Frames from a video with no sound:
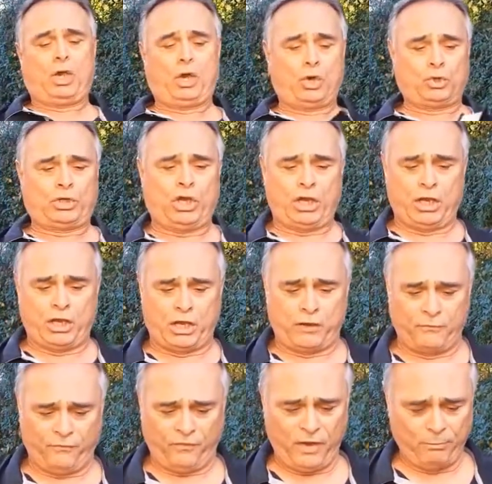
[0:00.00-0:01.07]
Okay,
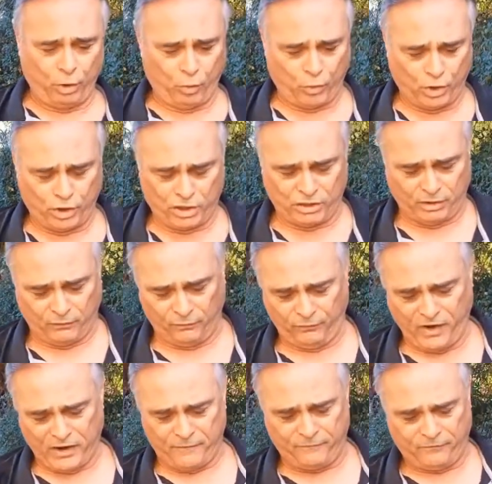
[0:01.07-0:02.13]
on February the
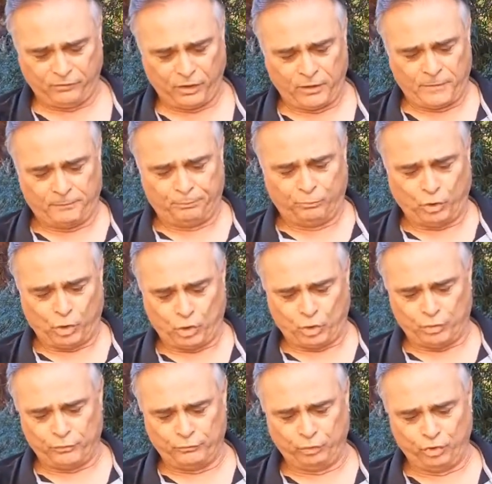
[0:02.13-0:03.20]
5th
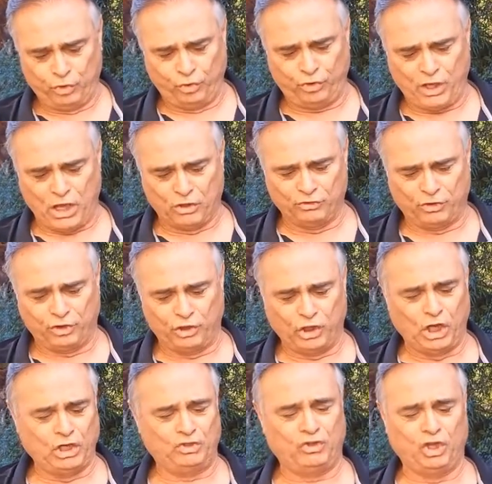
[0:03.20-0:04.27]
of
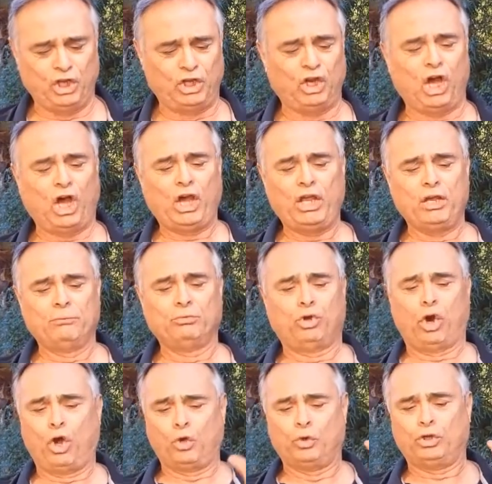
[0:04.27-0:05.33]
2018, I am
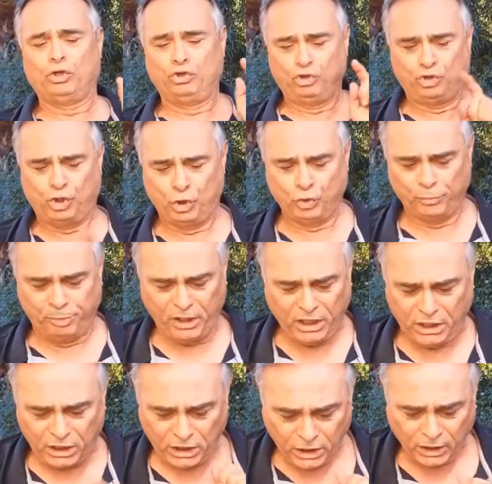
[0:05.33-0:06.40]
going to
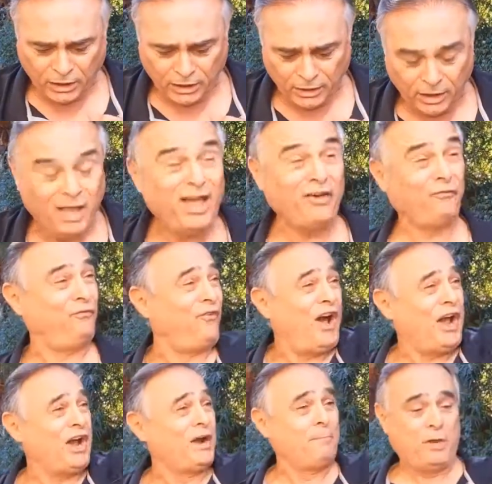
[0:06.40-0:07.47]
be a
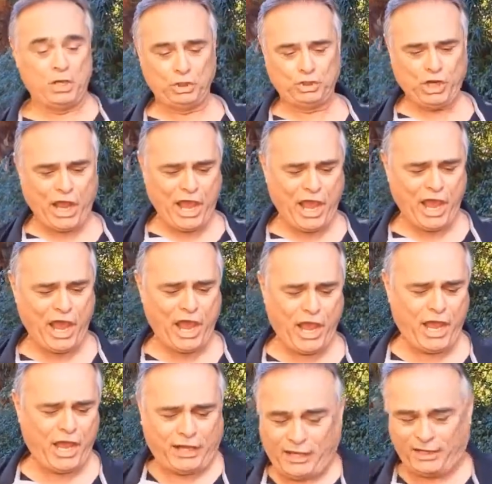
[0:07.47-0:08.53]
fireman.
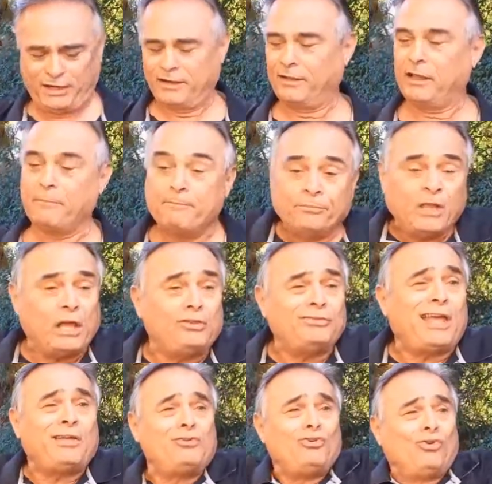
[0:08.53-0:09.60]
Yeah! And
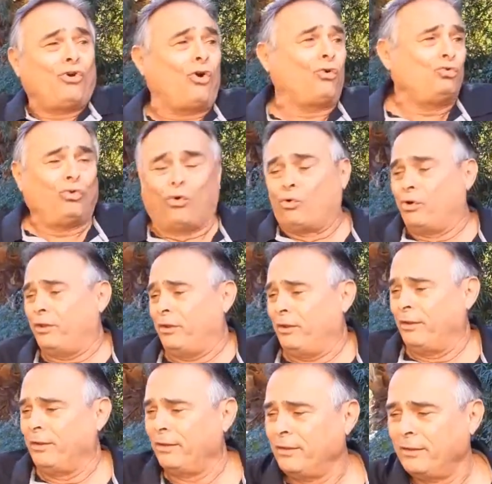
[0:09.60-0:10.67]
then you go do it.
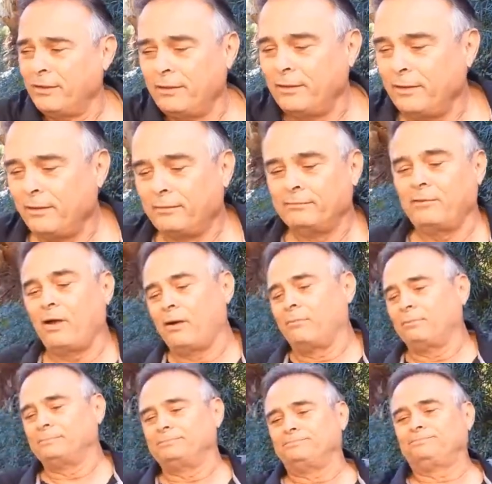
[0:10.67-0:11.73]
No,
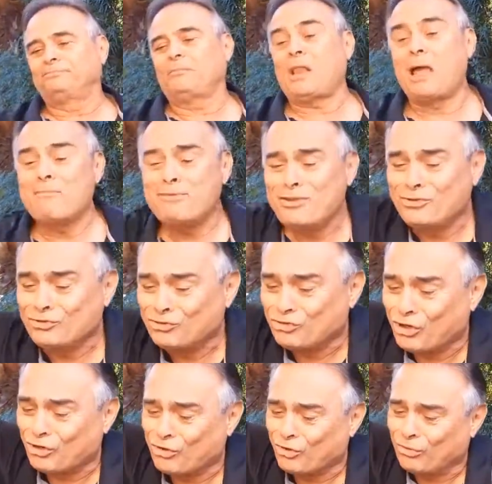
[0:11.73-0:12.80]
I'm in a
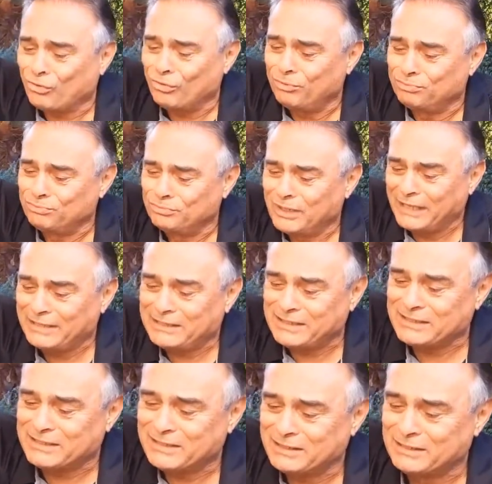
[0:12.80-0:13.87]
circle like
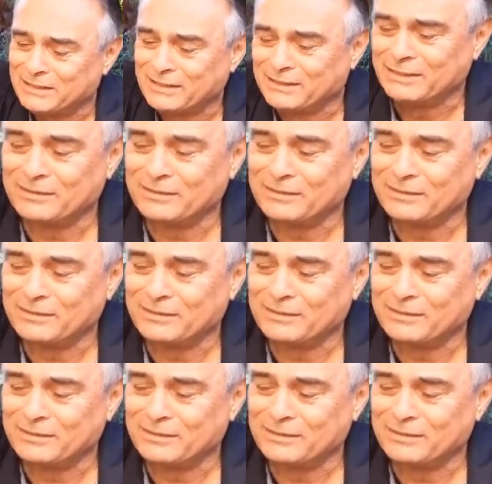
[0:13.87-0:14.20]
this.